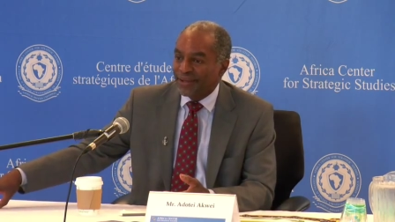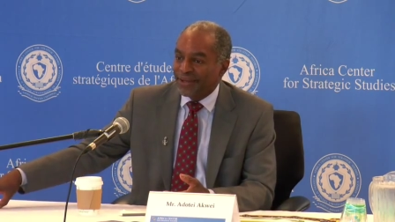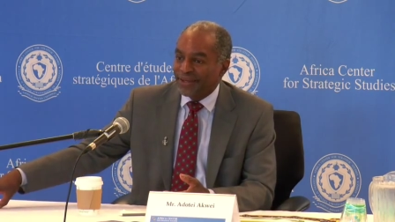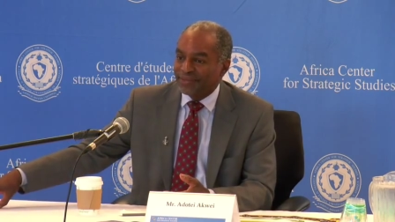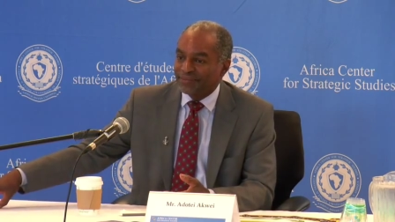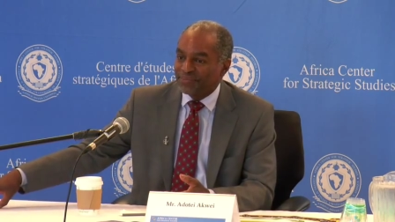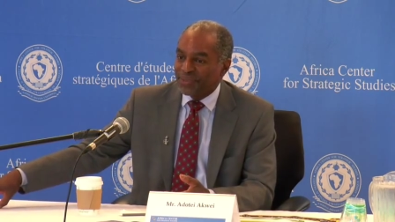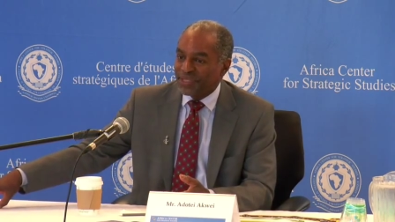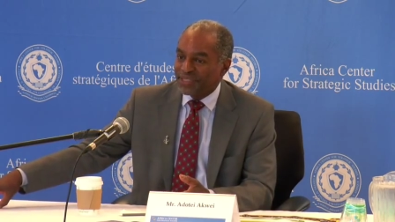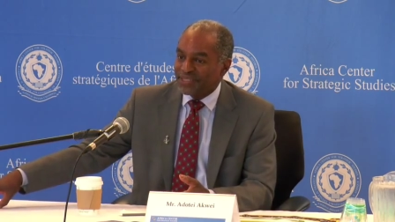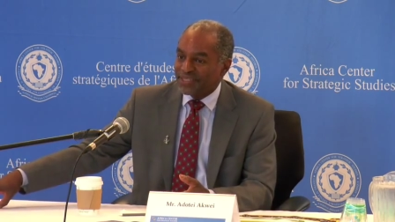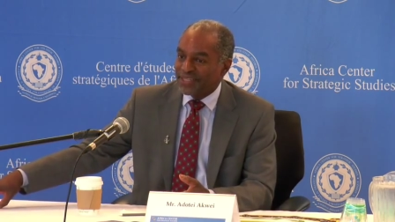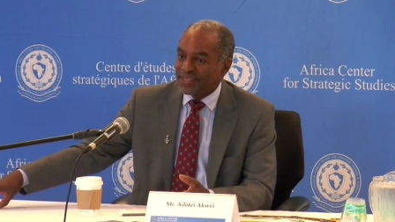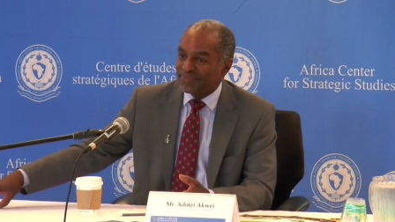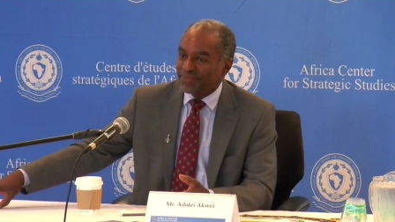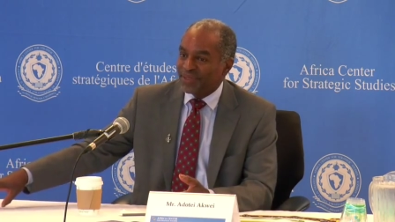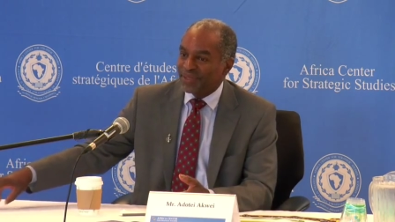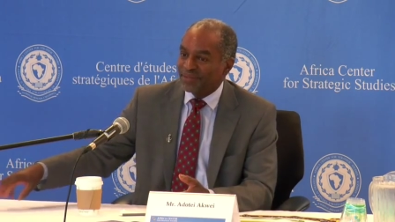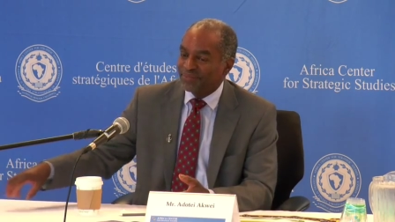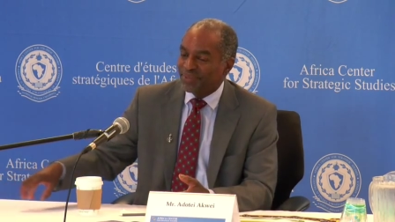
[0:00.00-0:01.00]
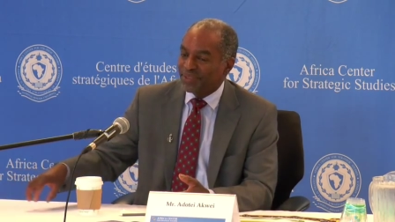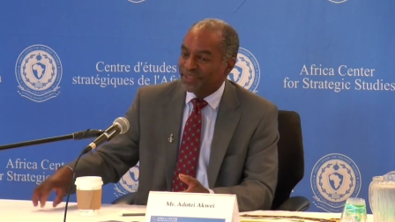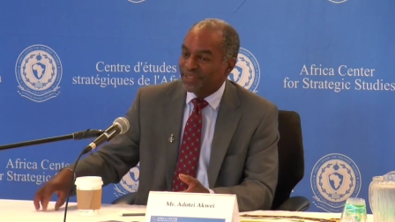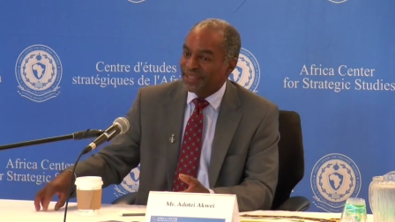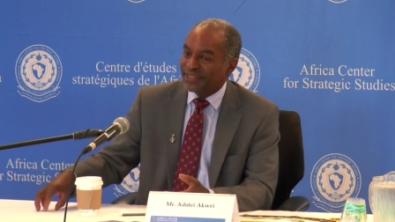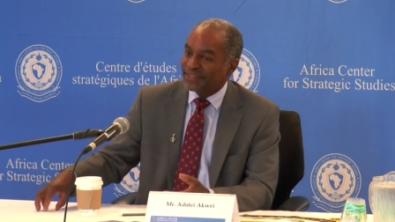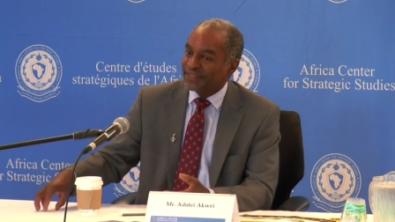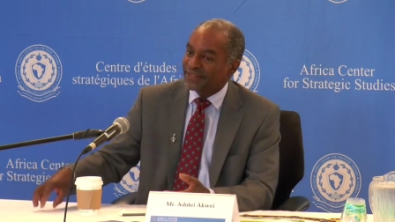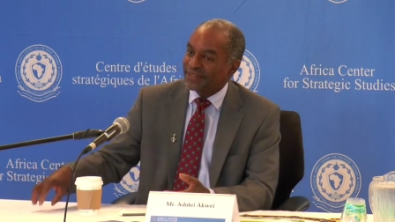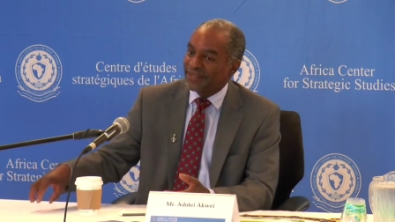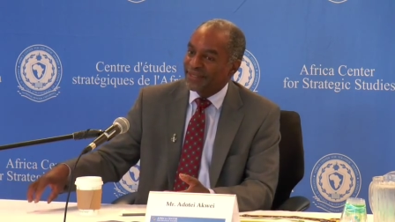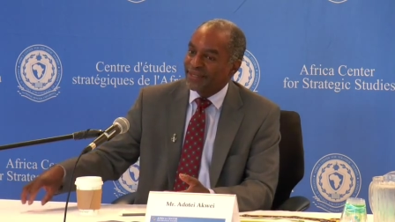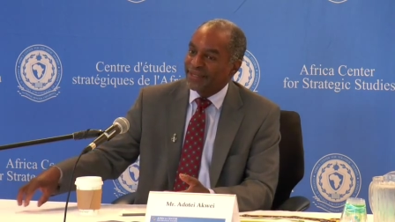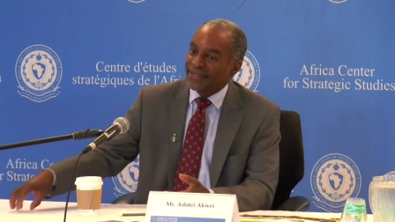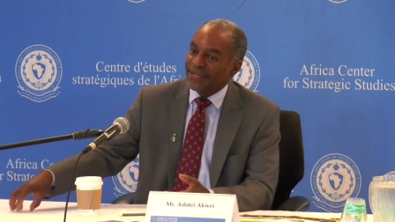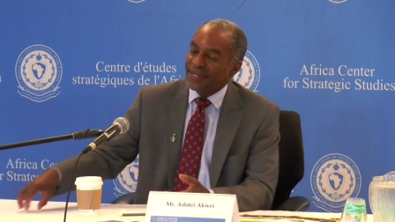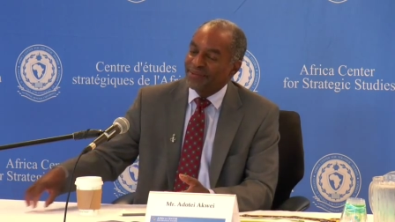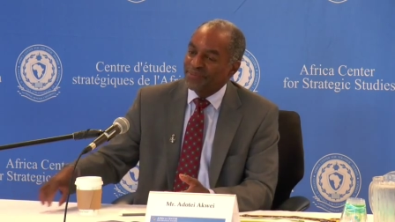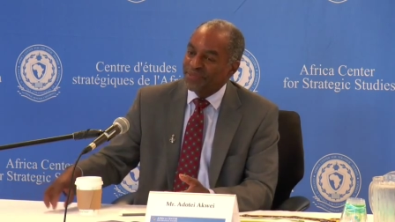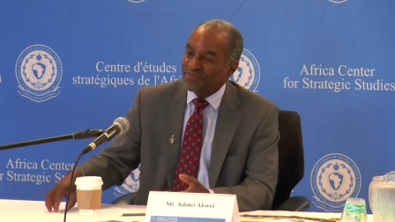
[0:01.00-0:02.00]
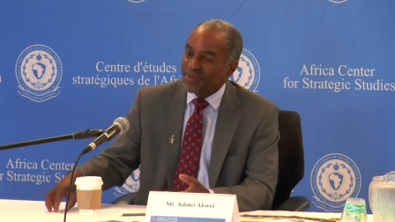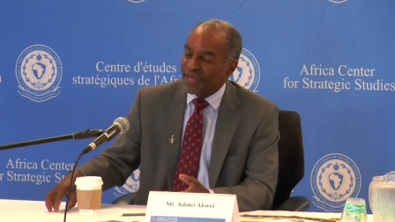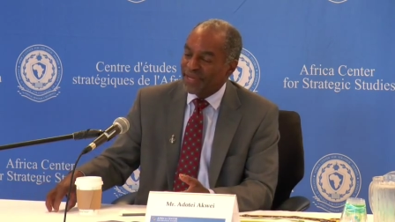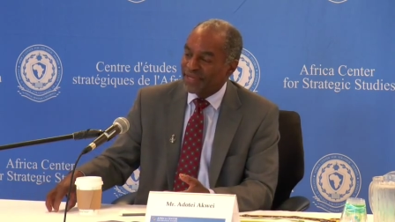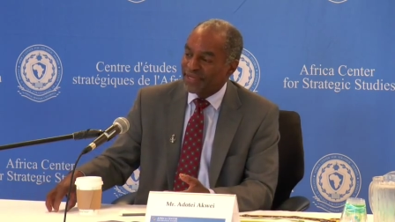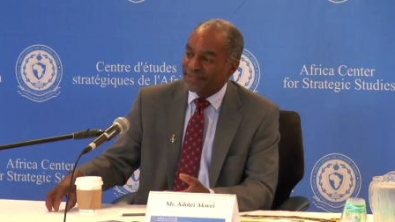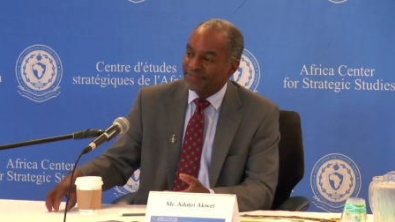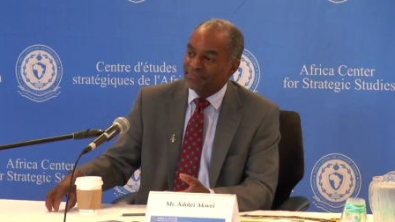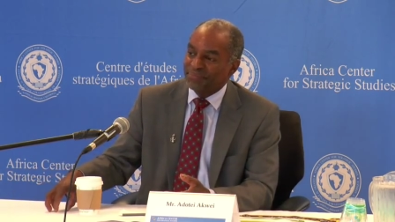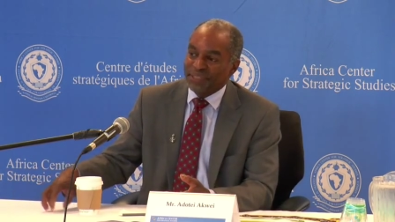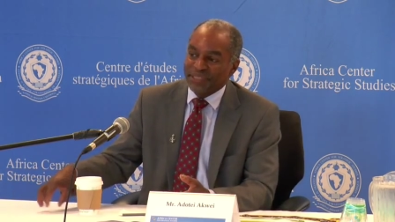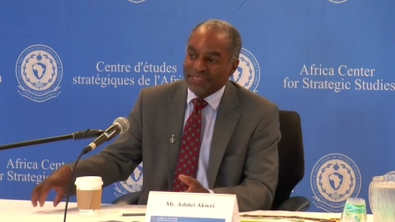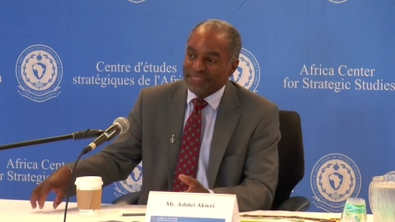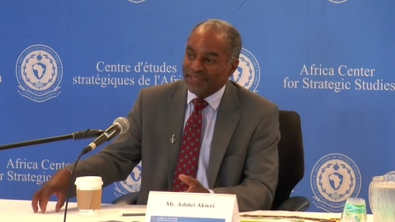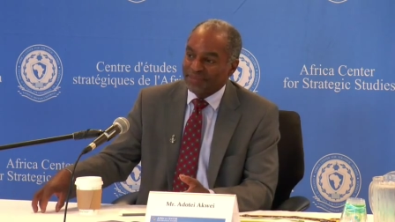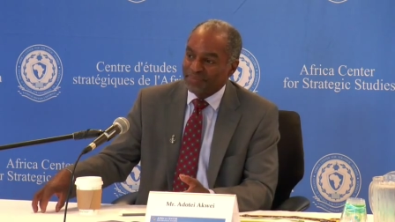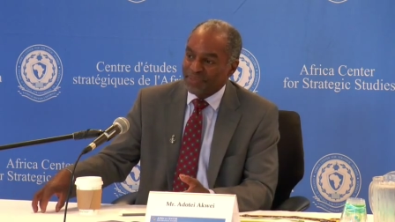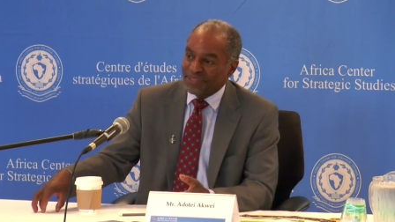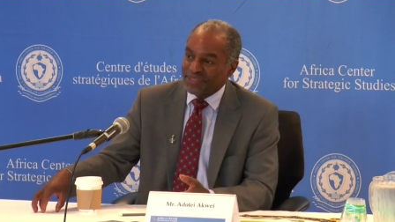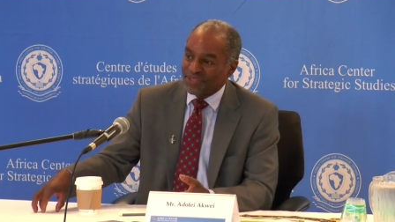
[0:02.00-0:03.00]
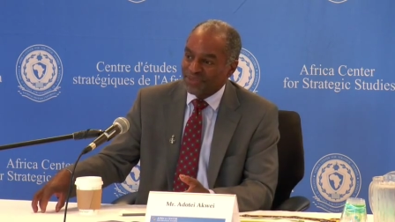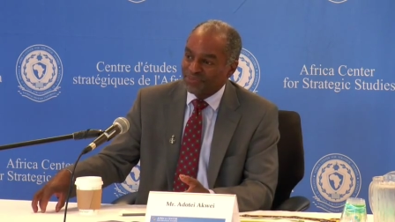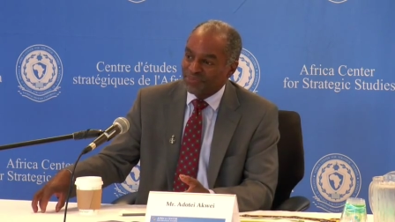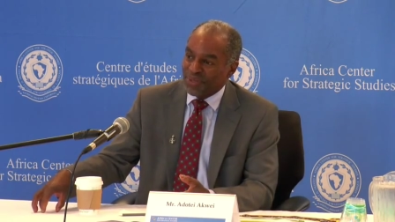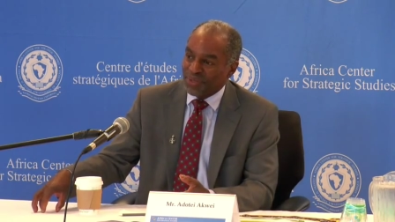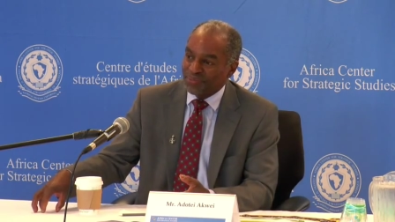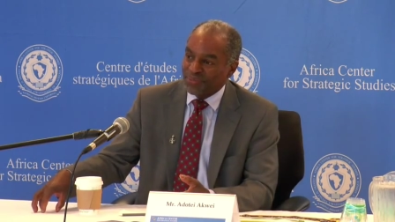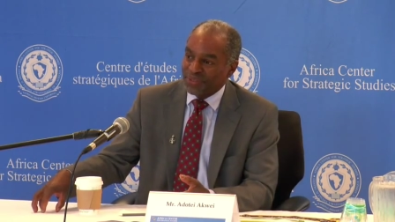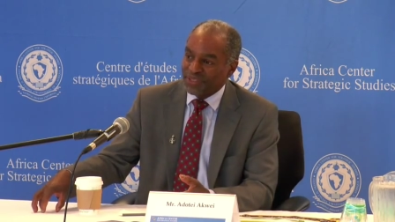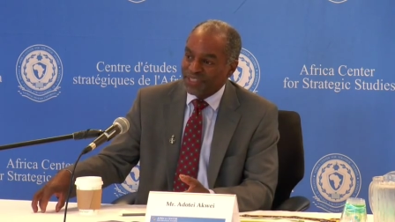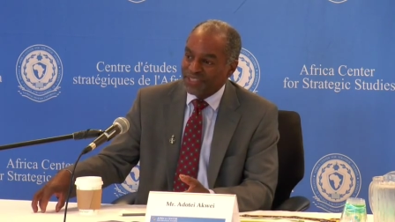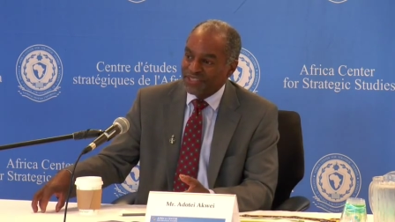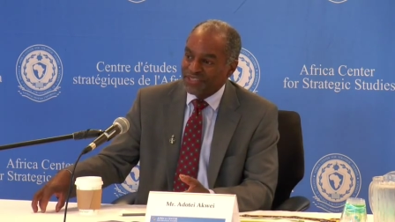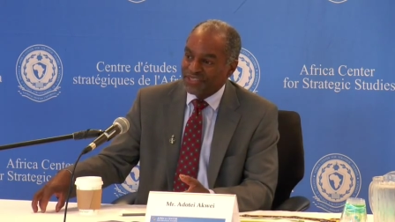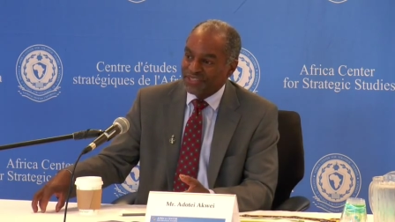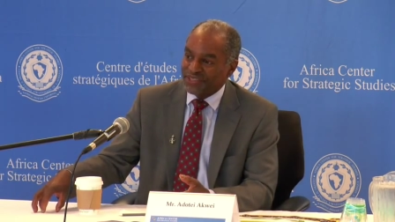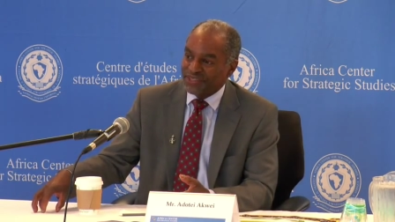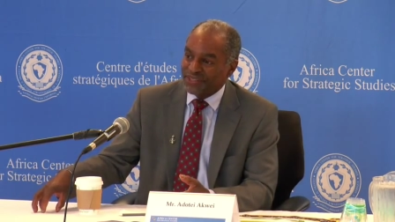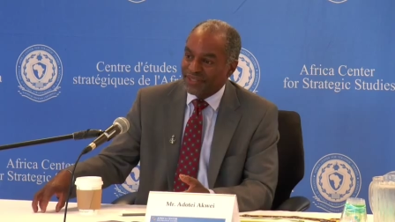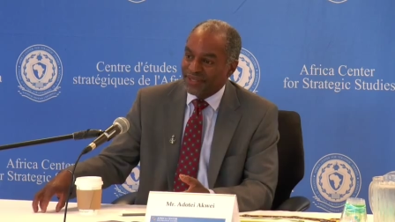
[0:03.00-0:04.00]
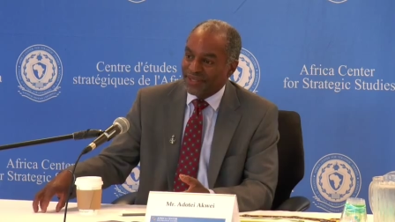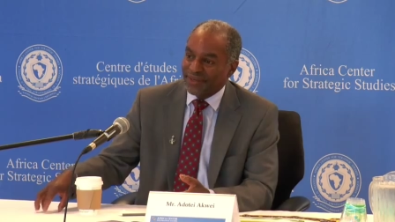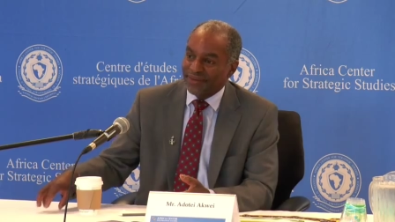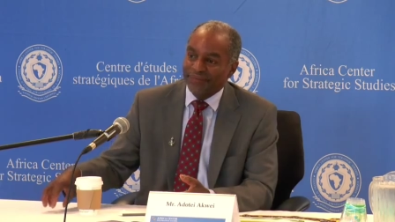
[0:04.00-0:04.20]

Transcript: in peacekeeping, but then comes back and beats up its own population,